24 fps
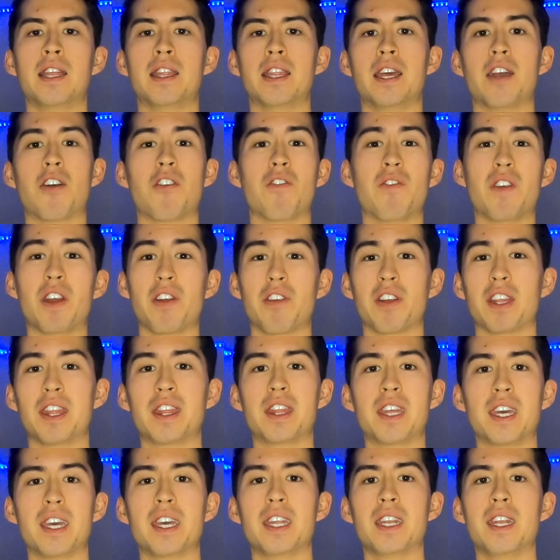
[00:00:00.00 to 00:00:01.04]
they are very
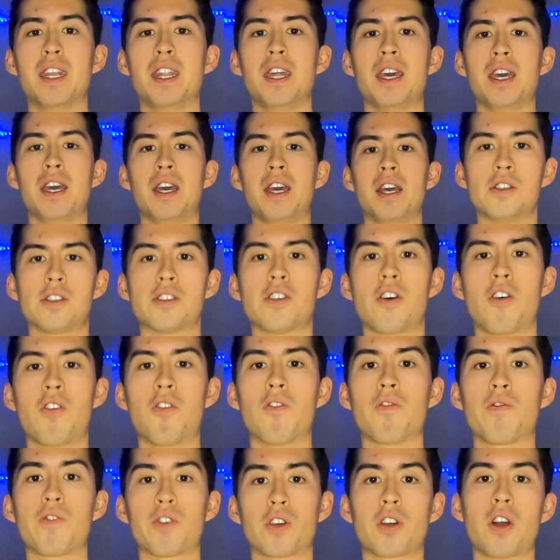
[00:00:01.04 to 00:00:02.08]
thin.
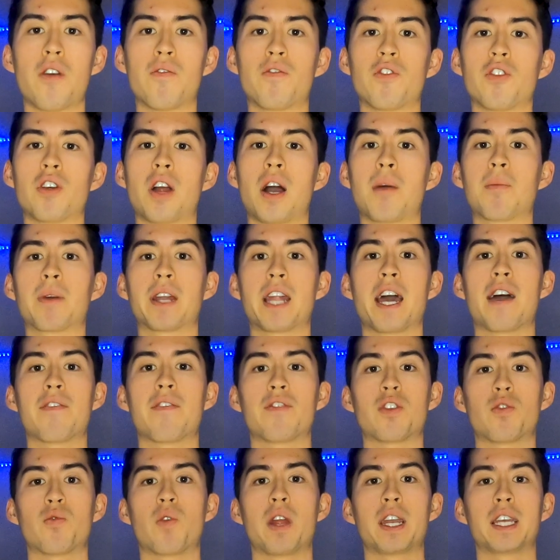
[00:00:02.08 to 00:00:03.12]
So for comfort, I'm gonna have
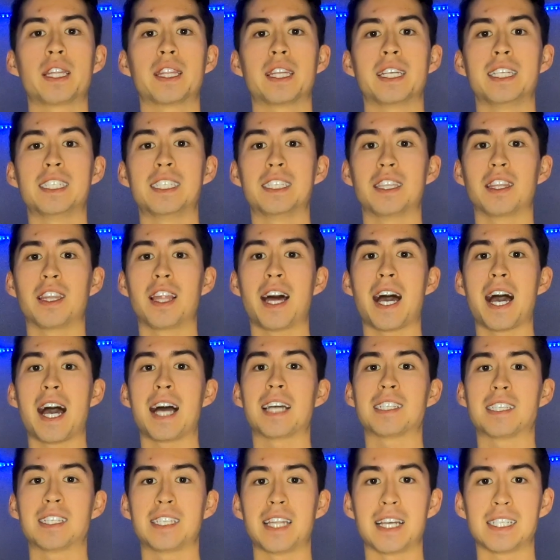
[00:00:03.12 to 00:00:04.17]
to rank these
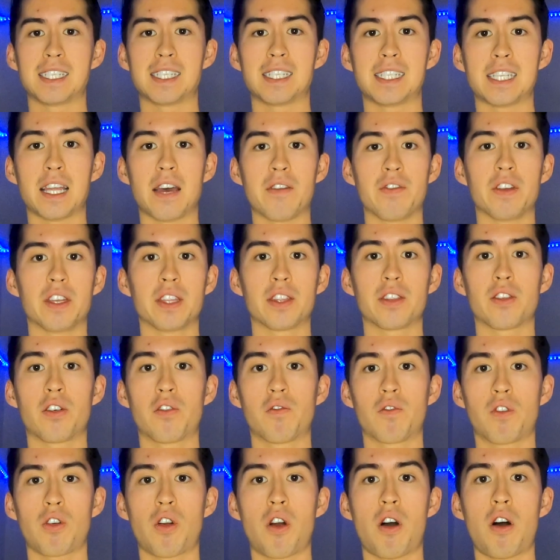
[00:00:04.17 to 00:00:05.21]
last at 7th
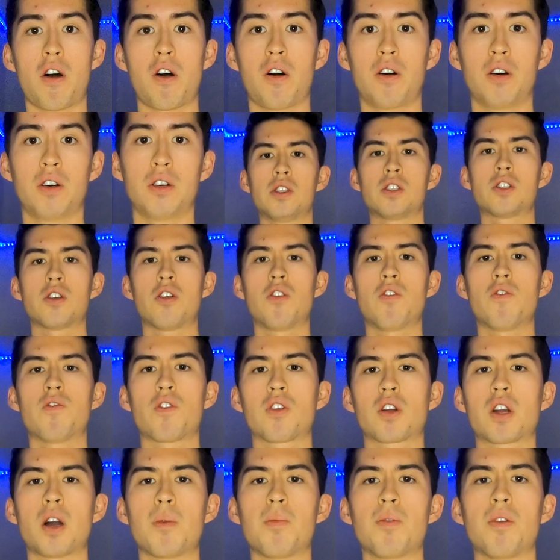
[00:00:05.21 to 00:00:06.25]
overall. So for
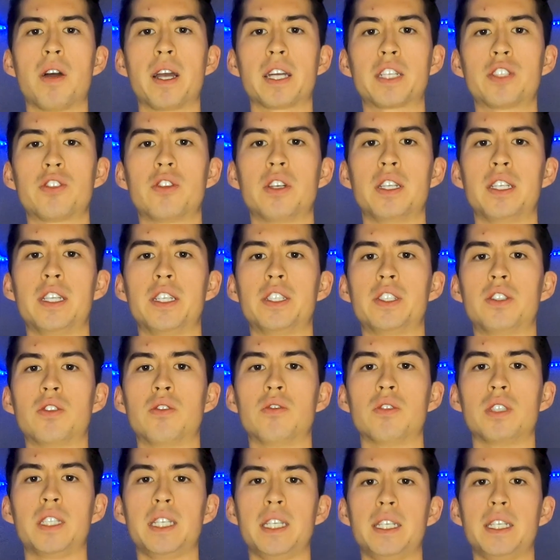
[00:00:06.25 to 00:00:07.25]
a couple extra additional